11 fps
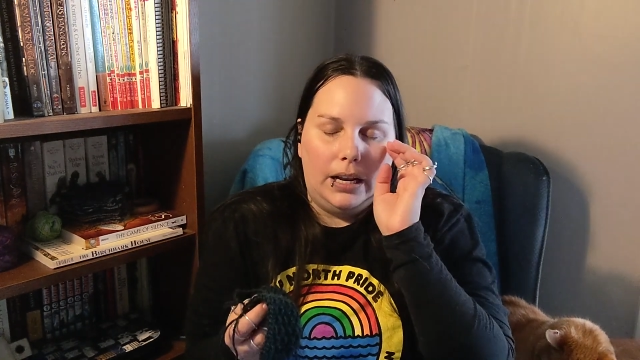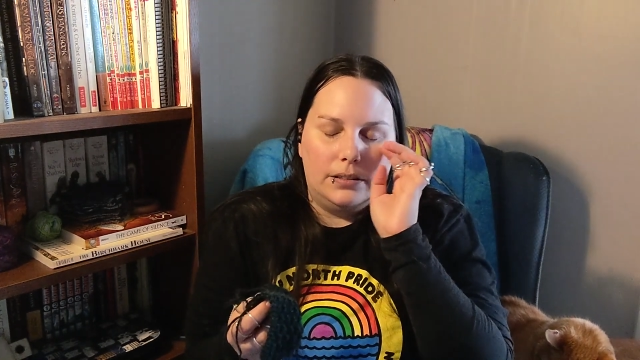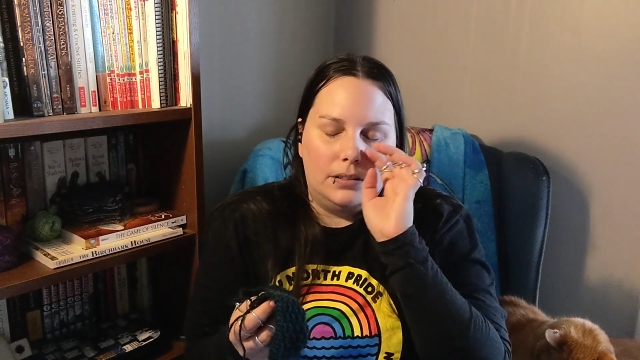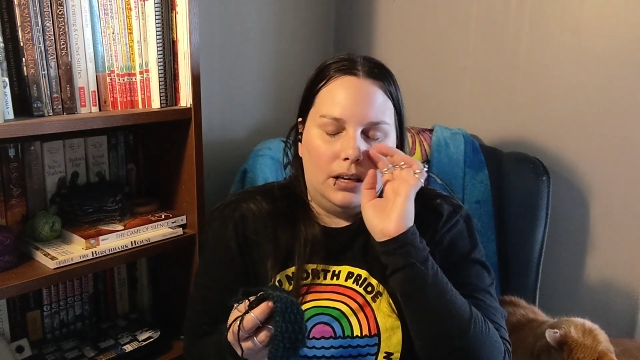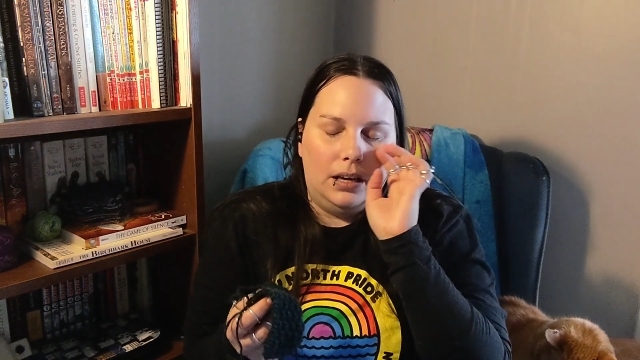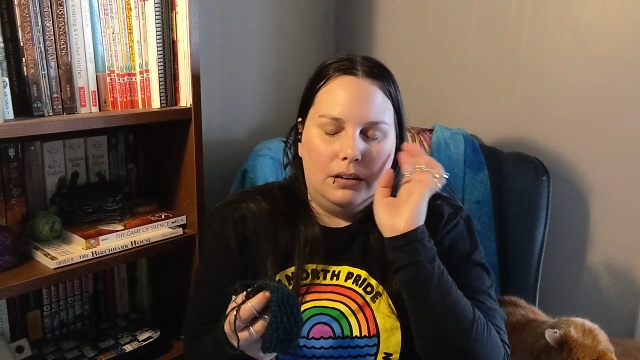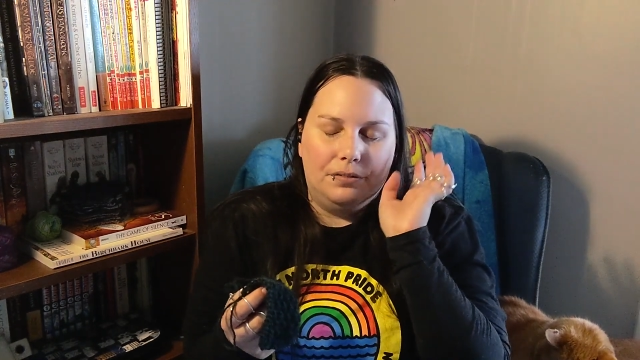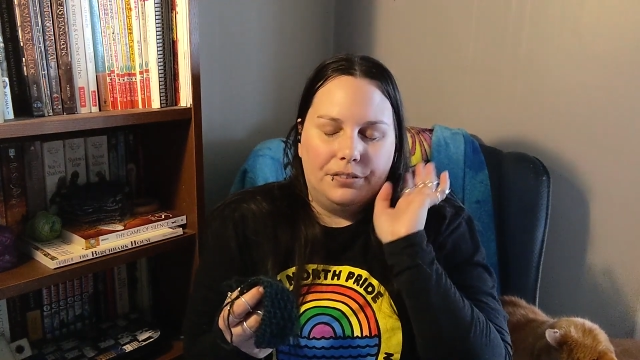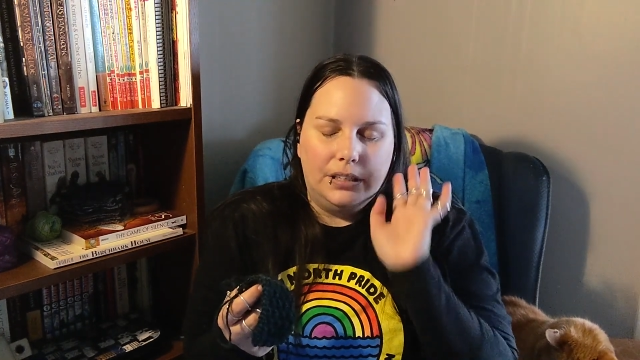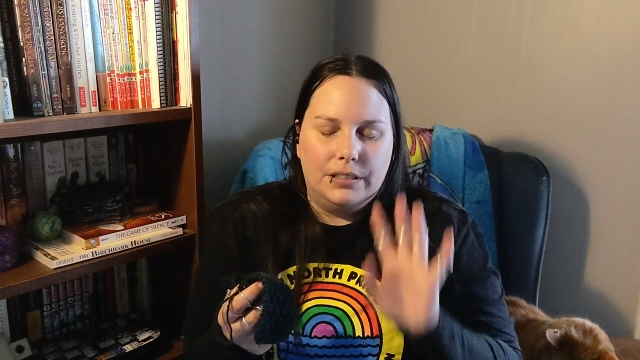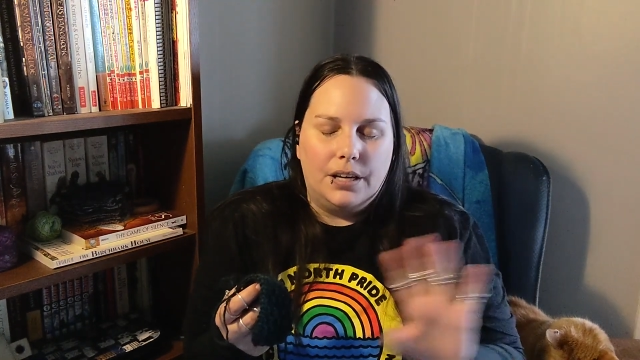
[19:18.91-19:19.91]
I still have
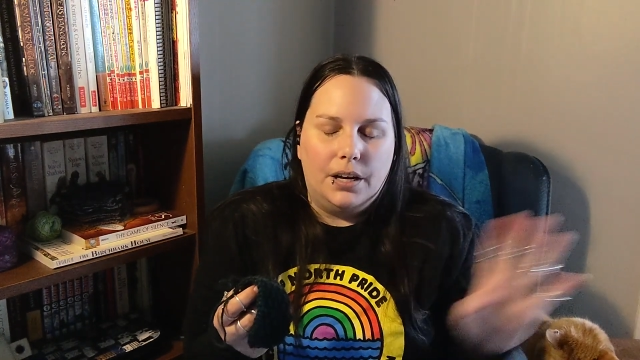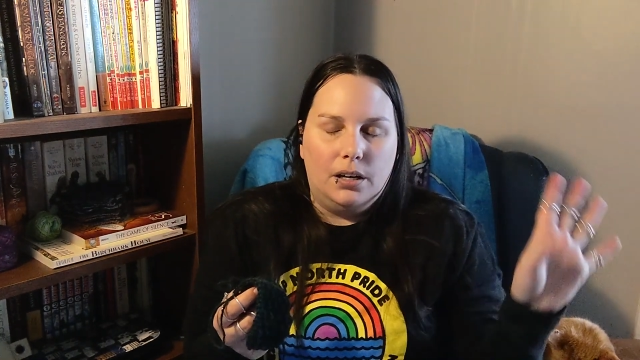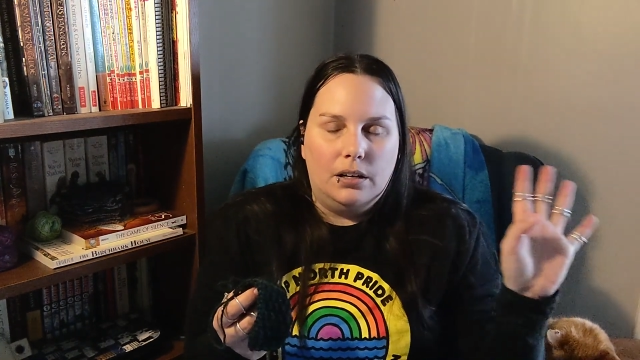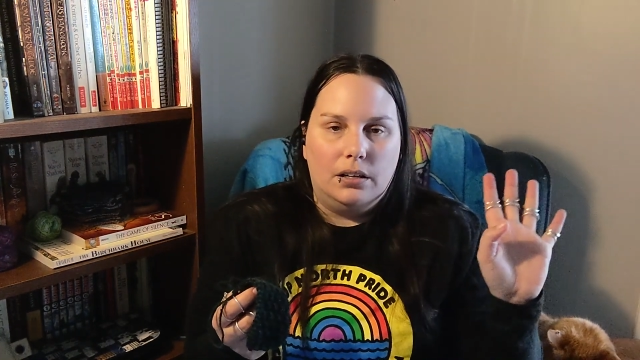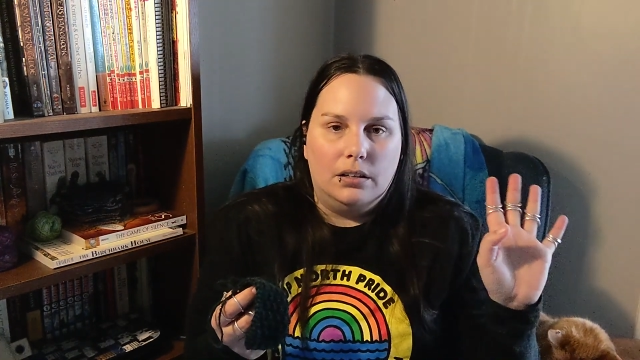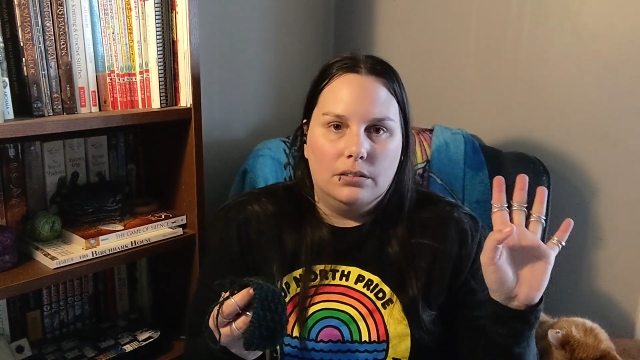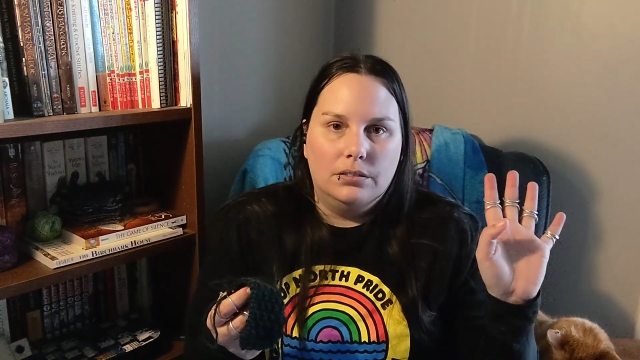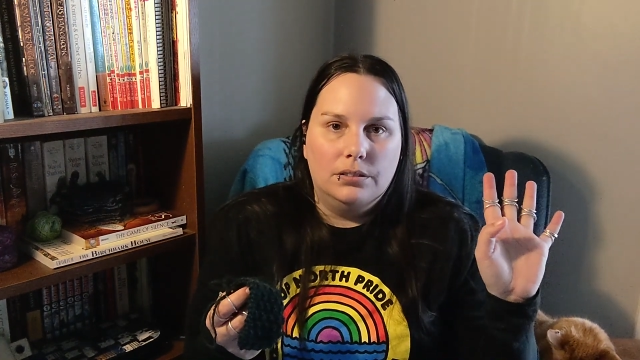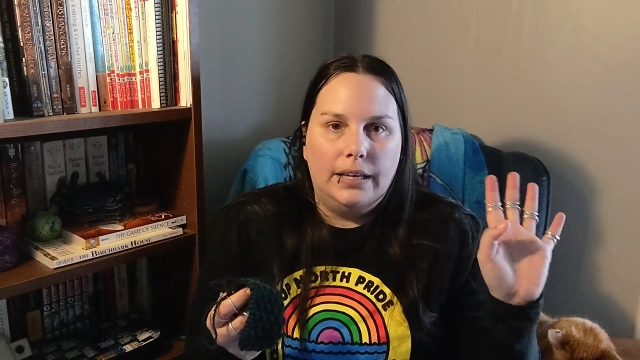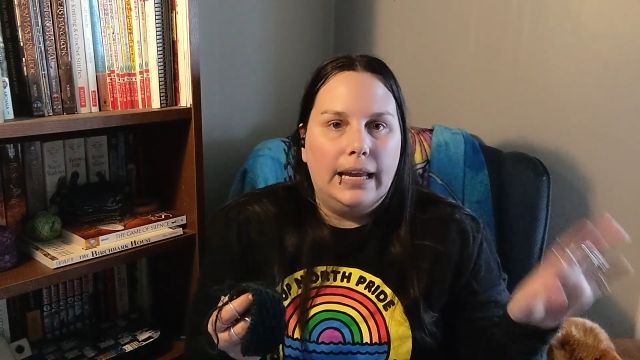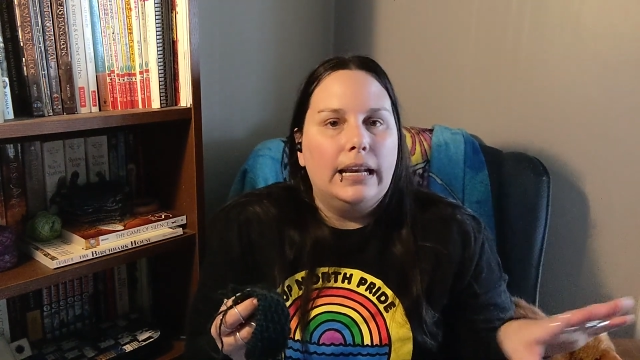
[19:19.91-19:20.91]
an entire
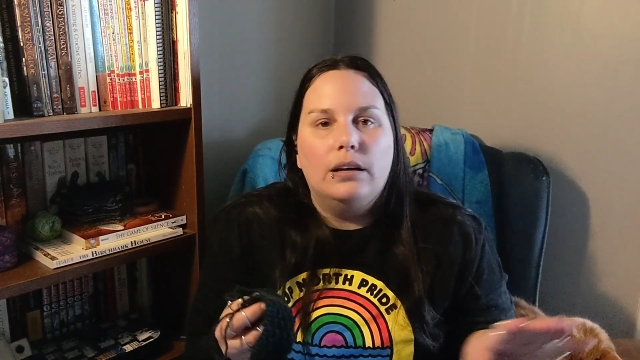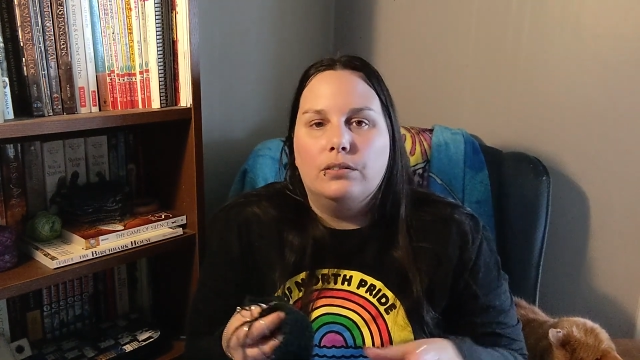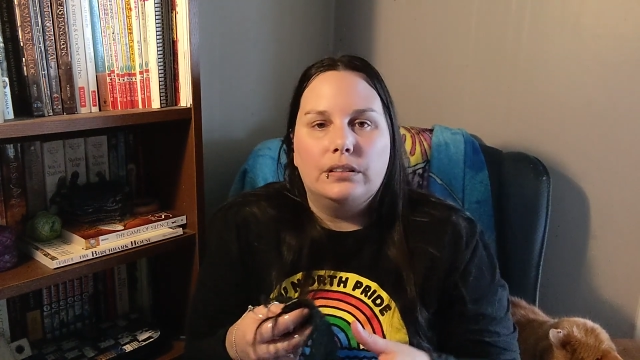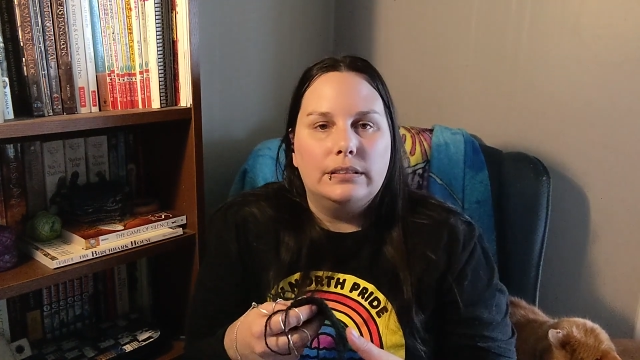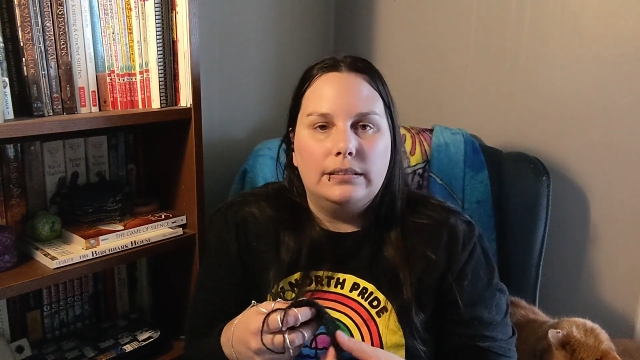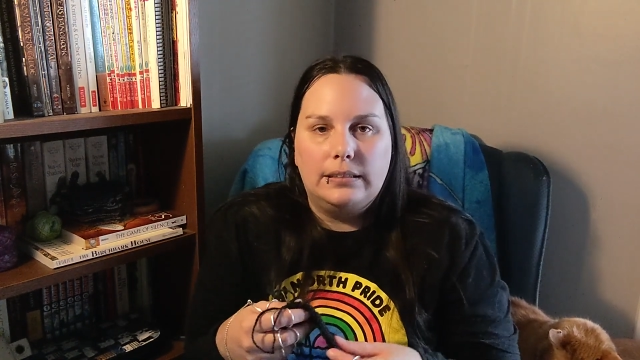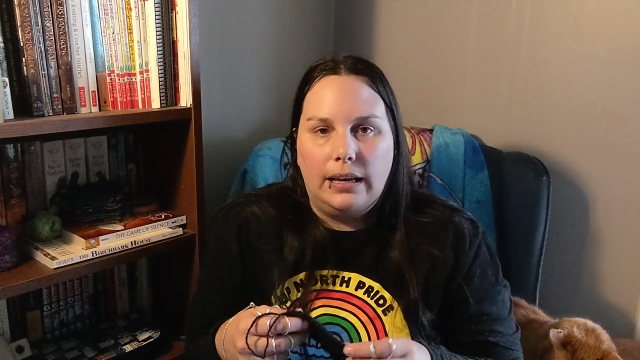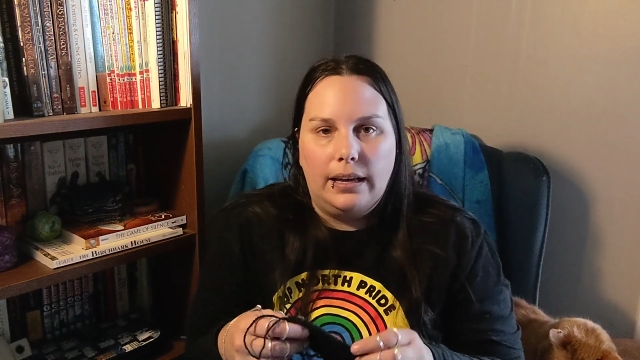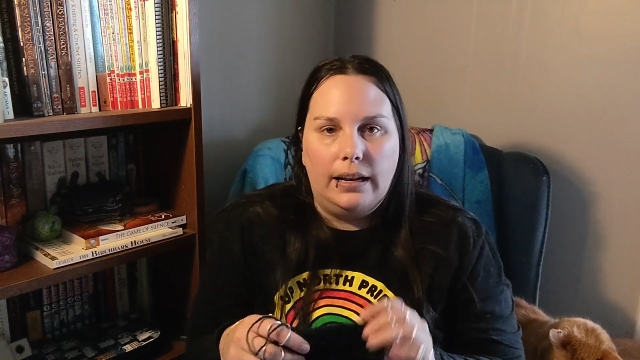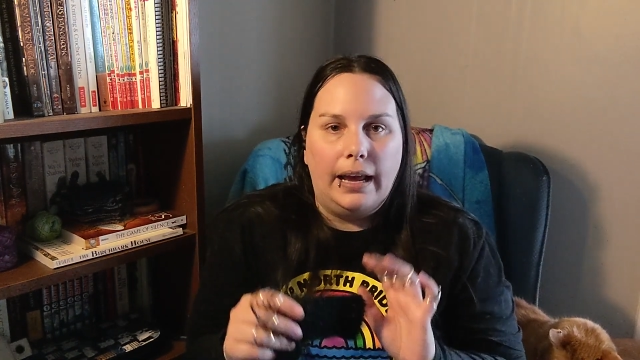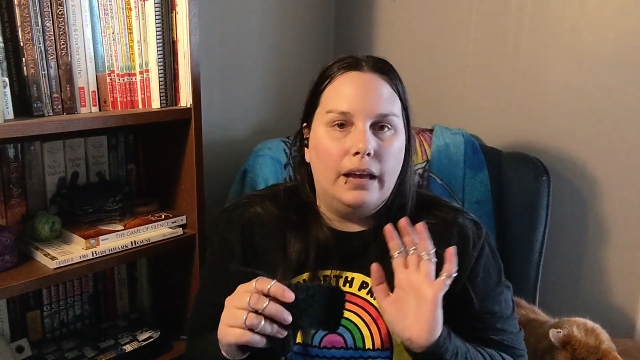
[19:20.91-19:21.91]
8 ounces
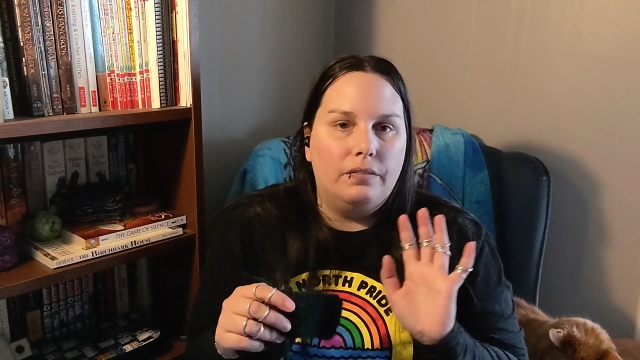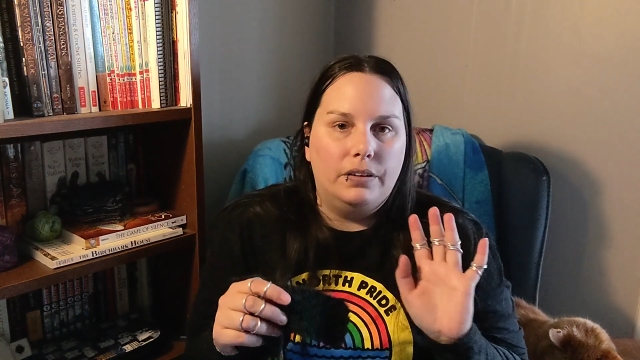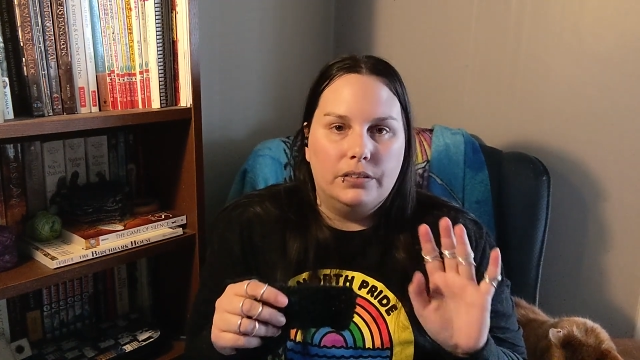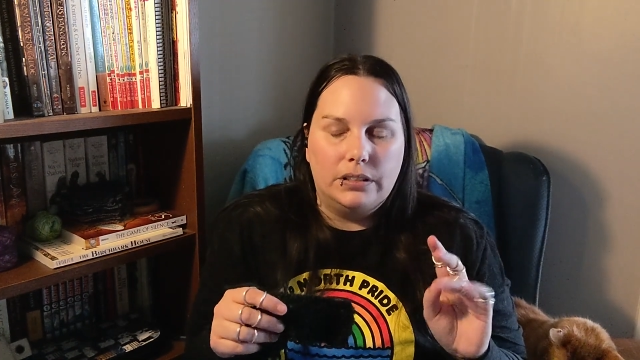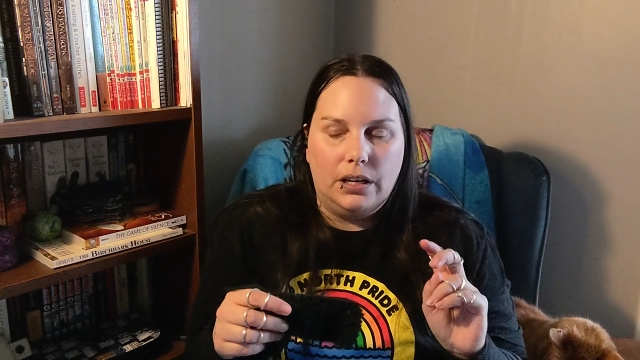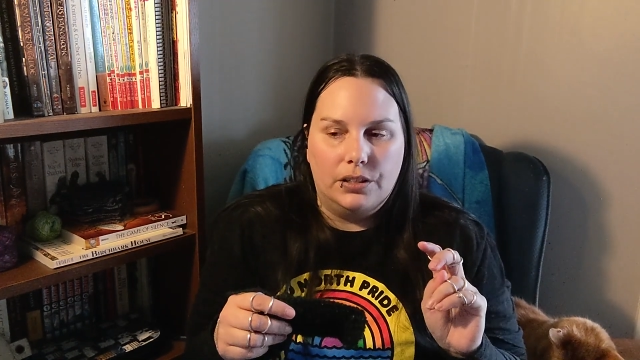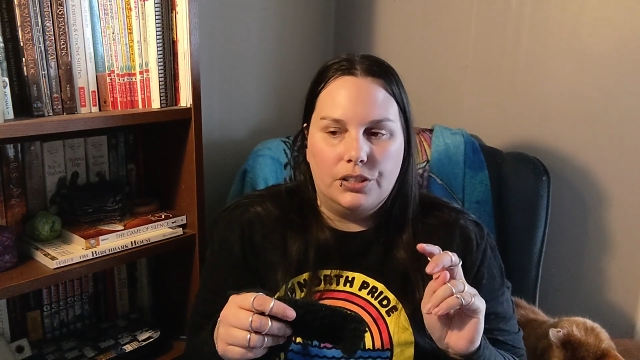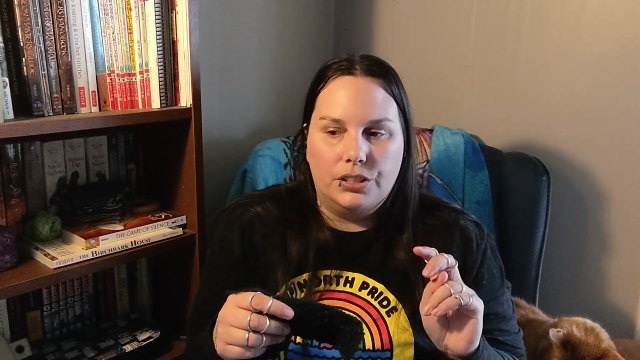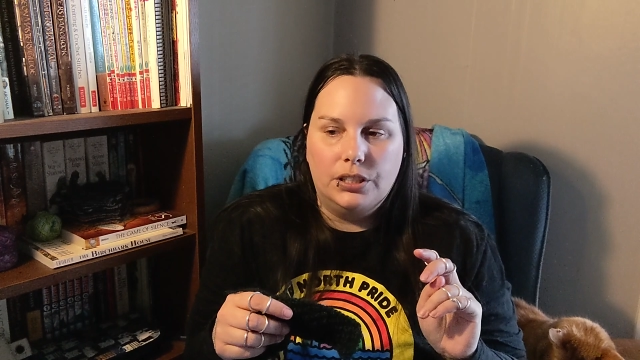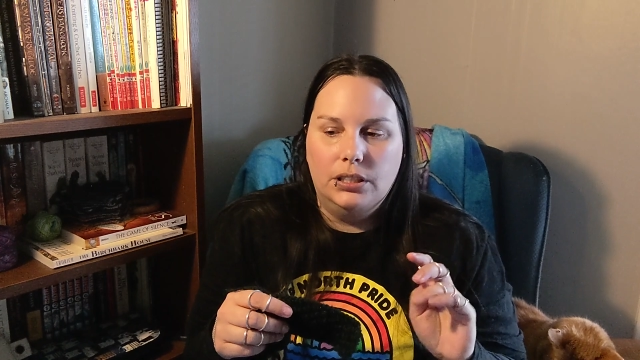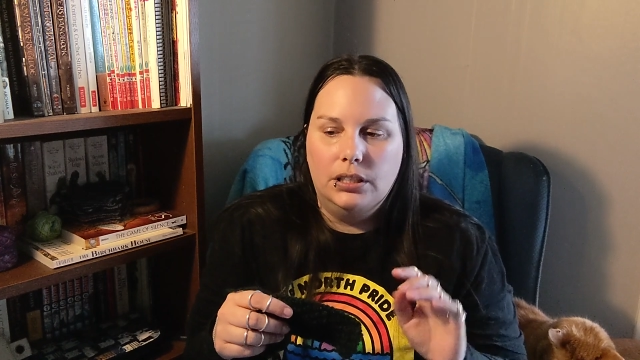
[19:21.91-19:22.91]
that I haven't even
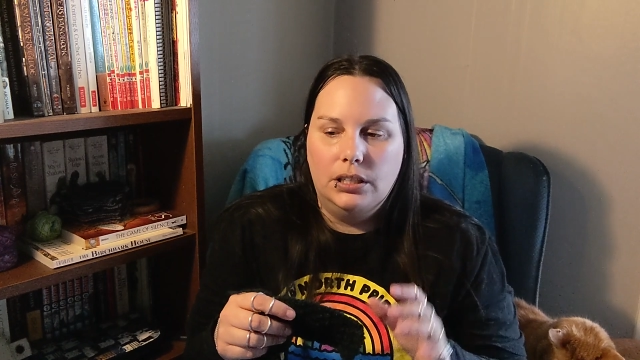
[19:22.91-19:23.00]
touched,